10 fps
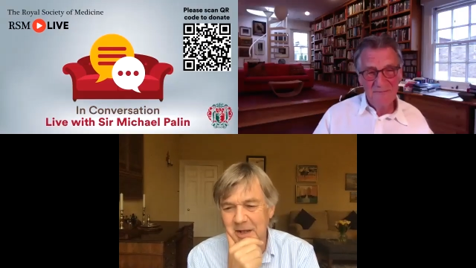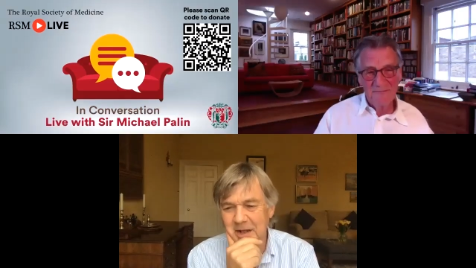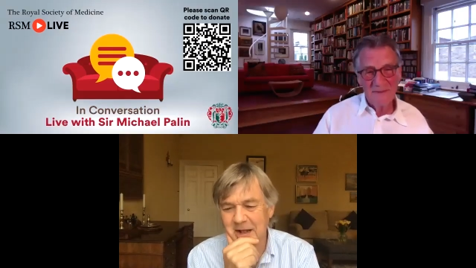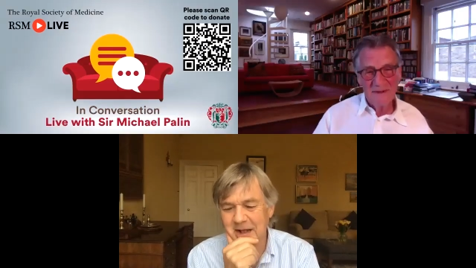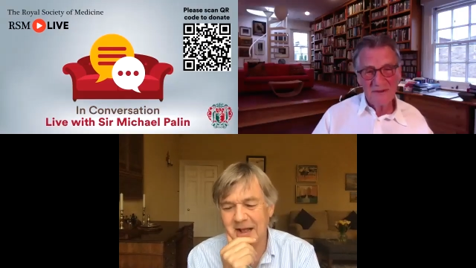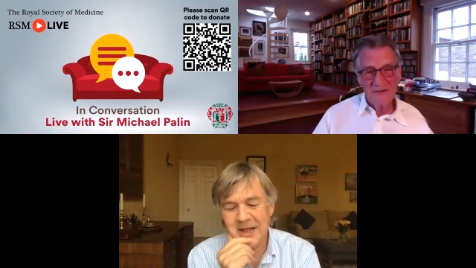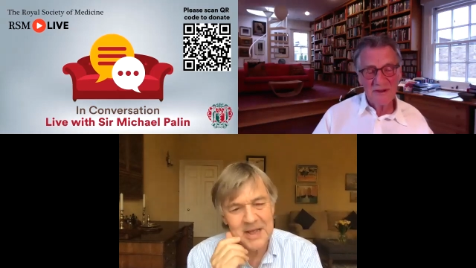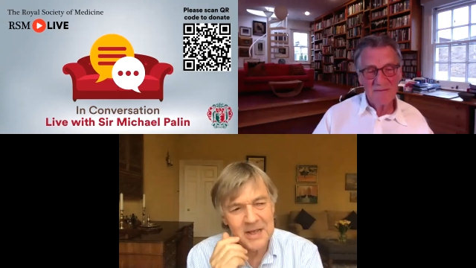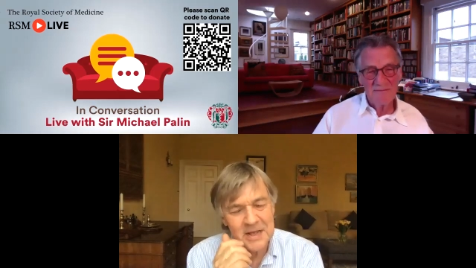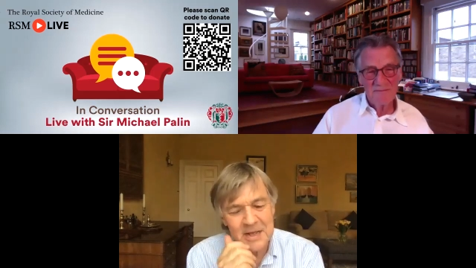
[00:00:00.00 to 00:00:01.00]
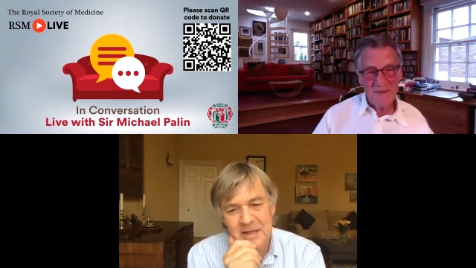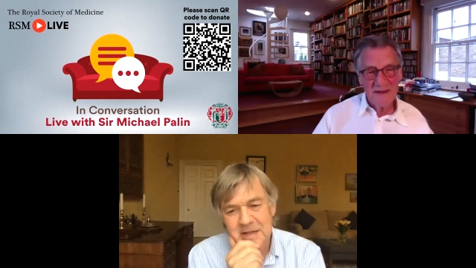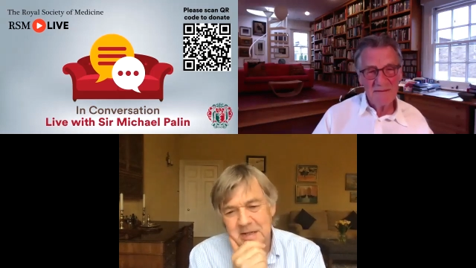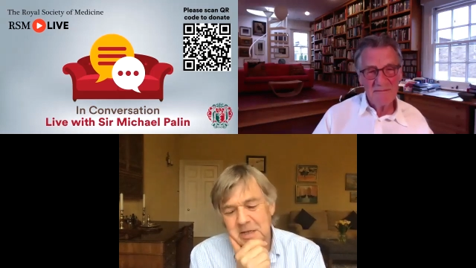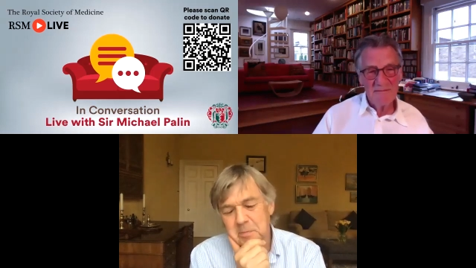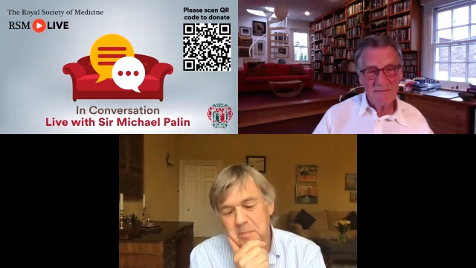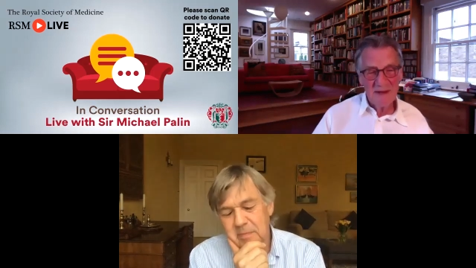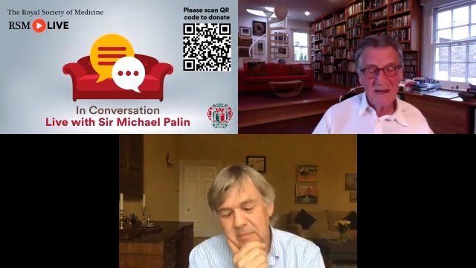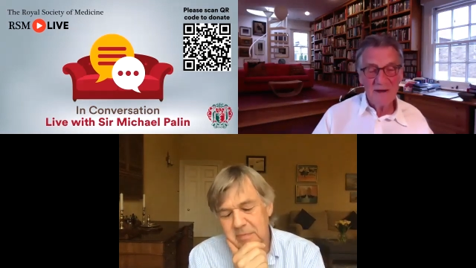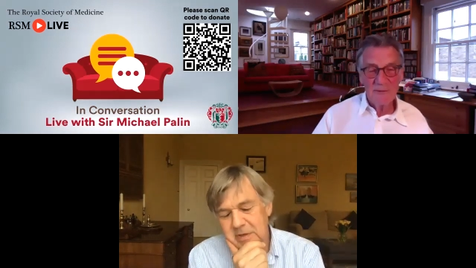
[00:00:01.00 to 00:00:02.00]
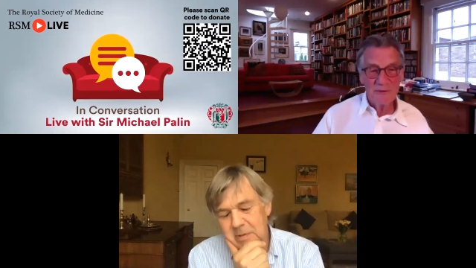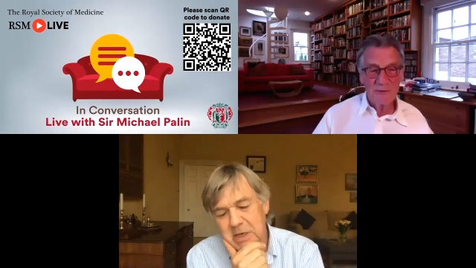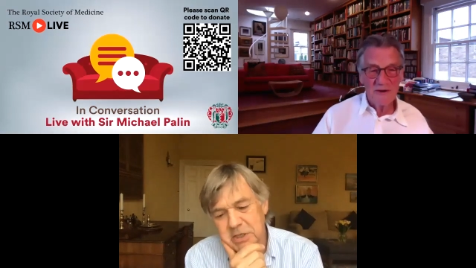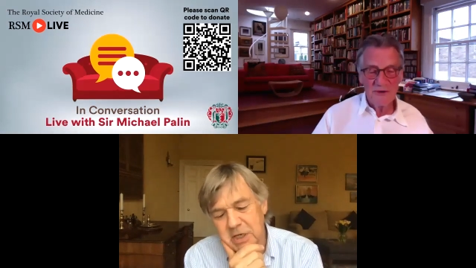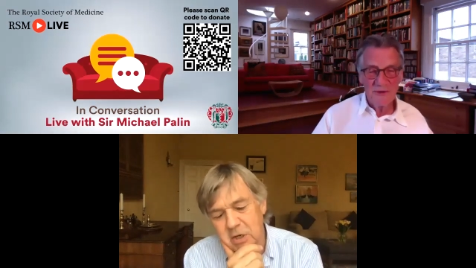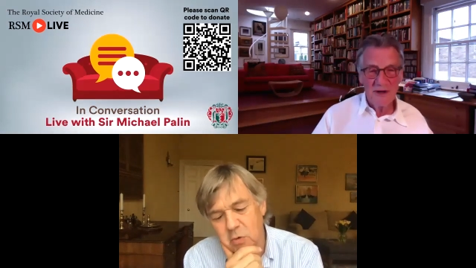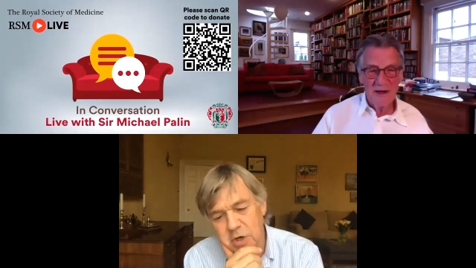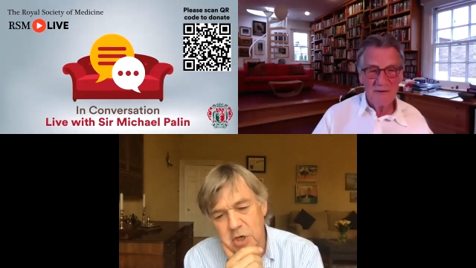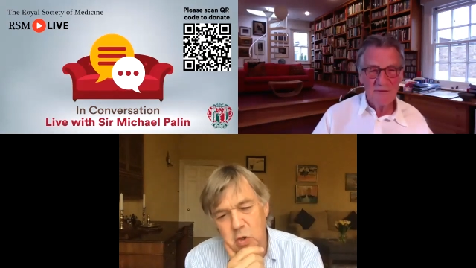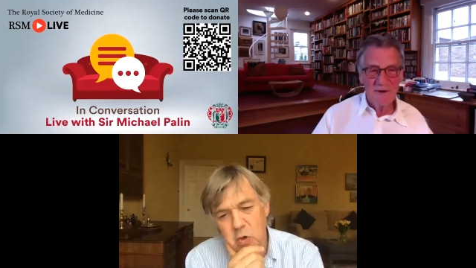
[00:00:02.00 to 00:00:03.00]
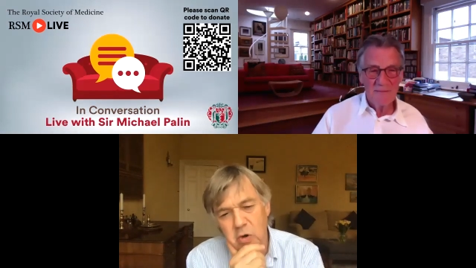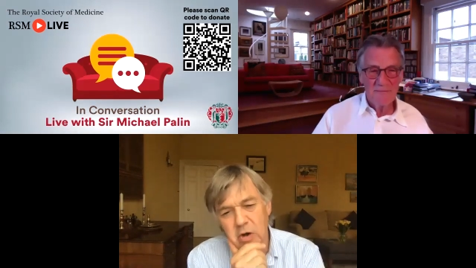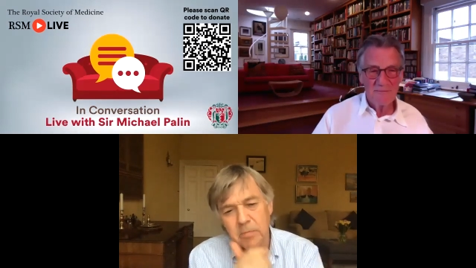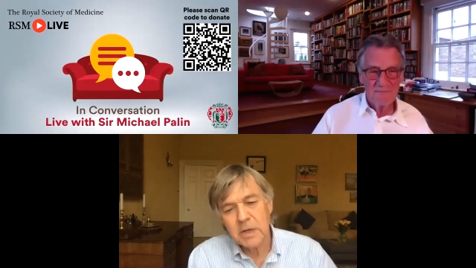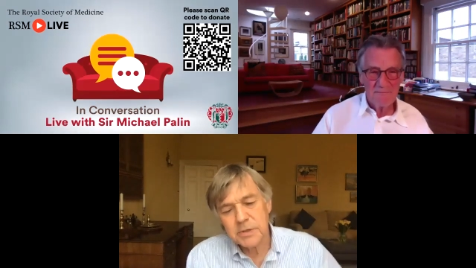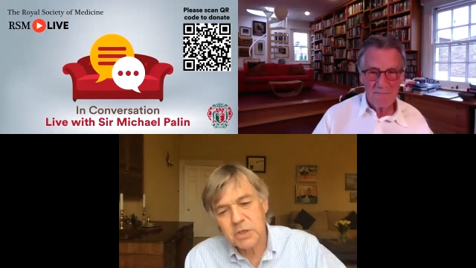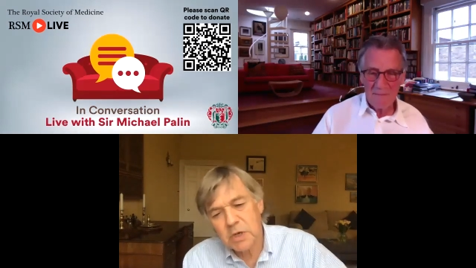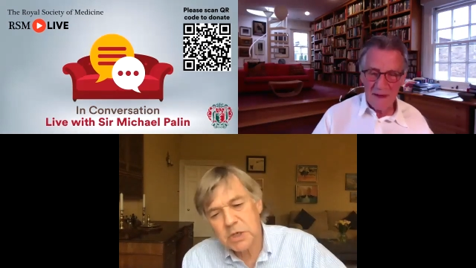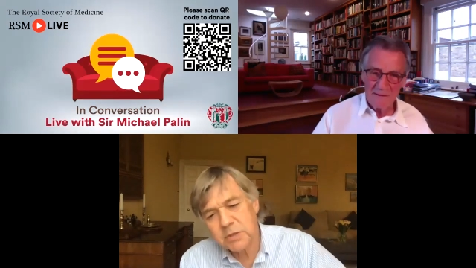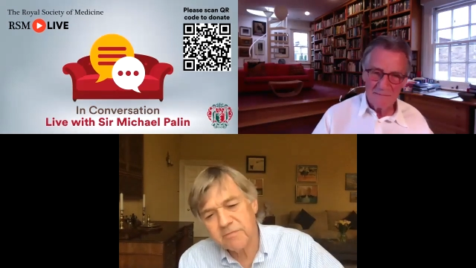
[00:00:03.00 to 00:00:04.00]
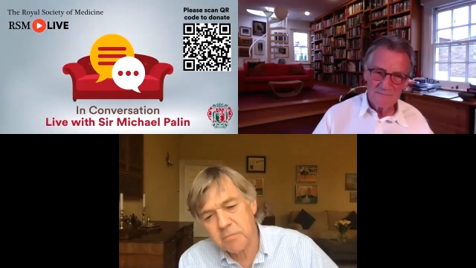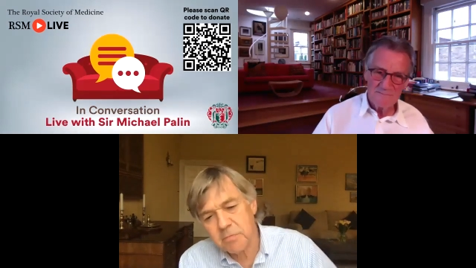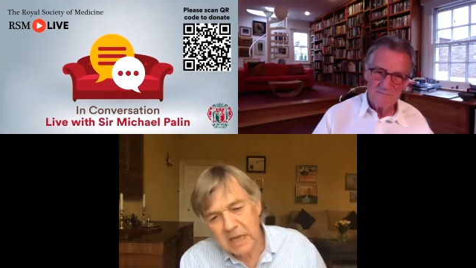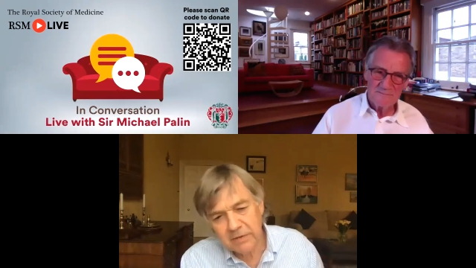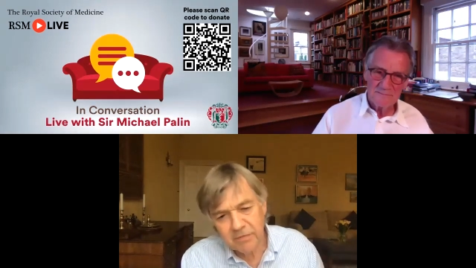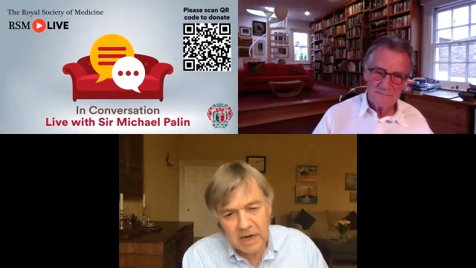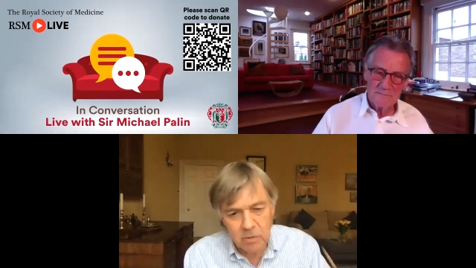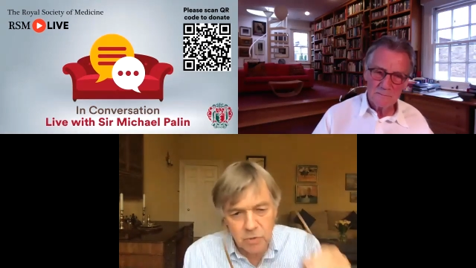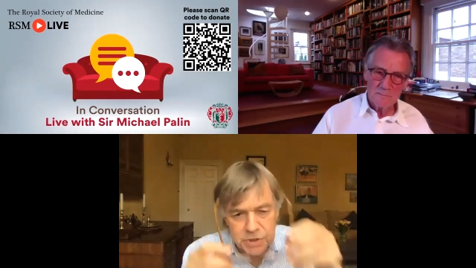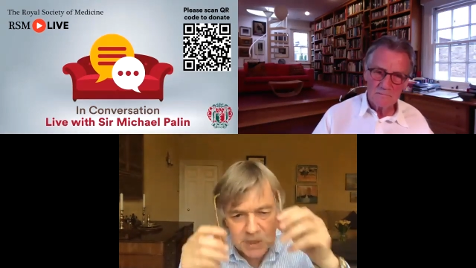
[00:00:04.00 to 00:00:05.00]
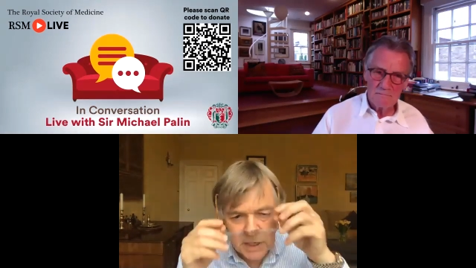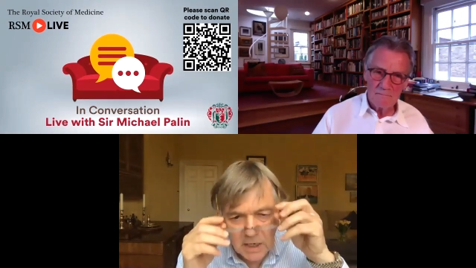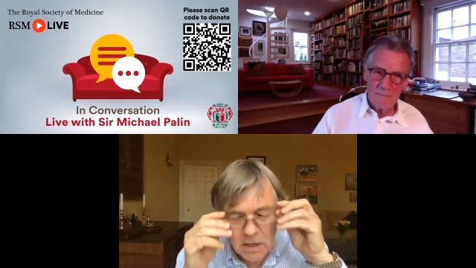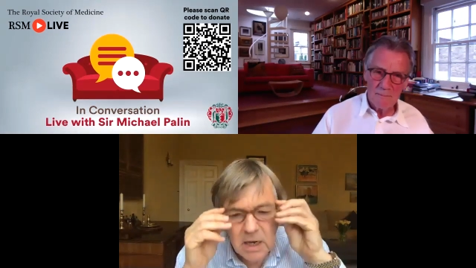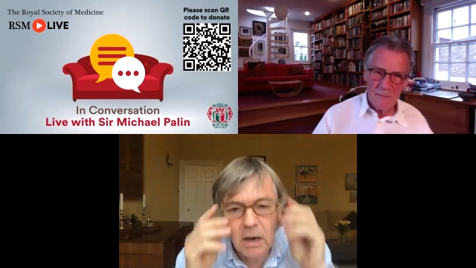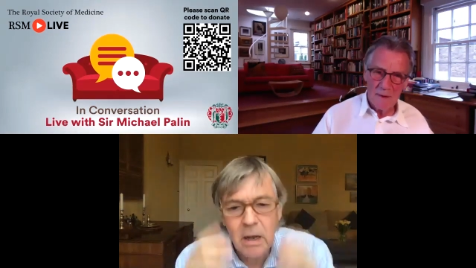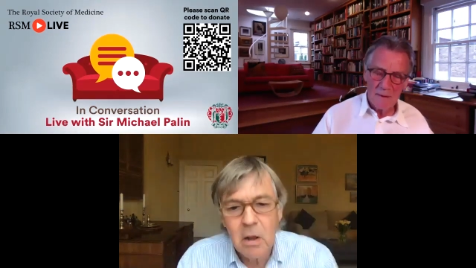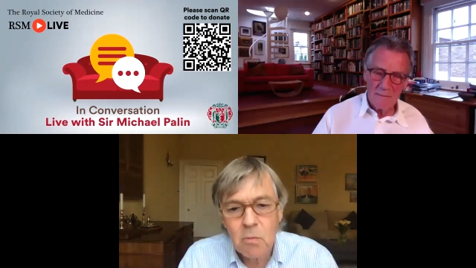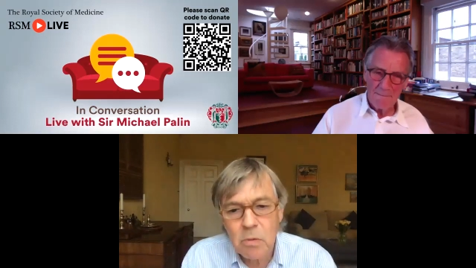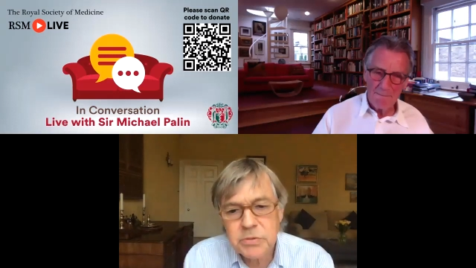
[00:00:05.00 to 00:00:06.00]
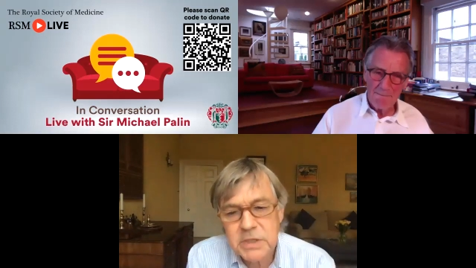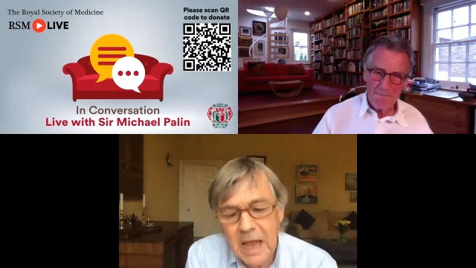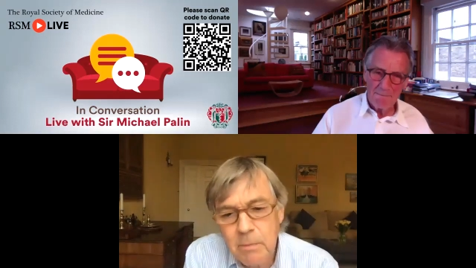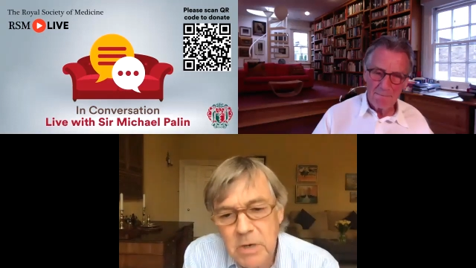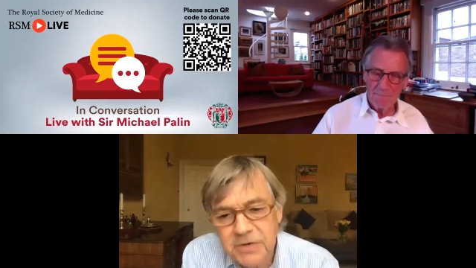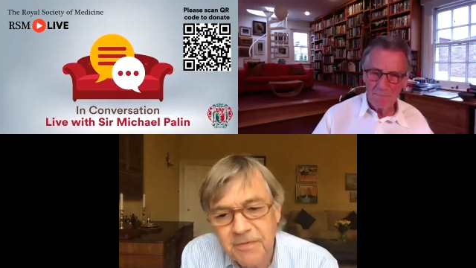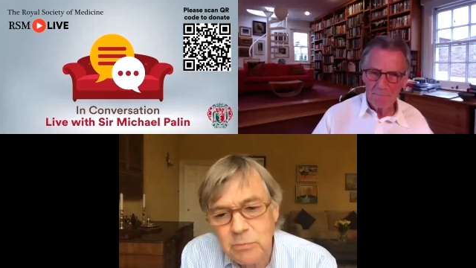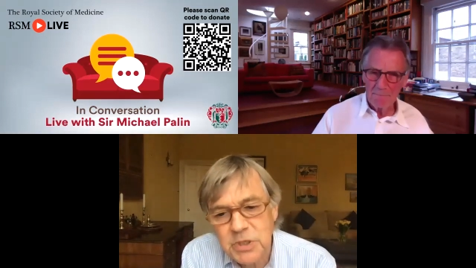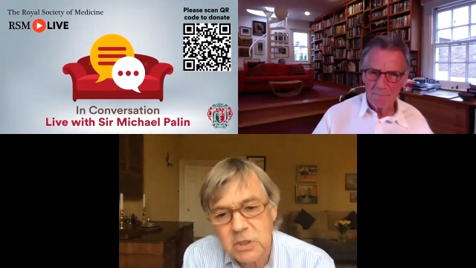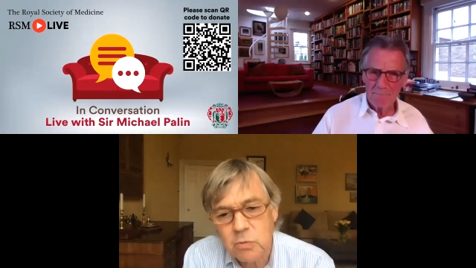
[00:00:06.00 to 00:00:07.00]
Speaker 1: But, um,
Speaker 2: then, then it was amazing wonderful. auditorium. There's a question from David Edwards here. Uh, what was it? How much fun was it to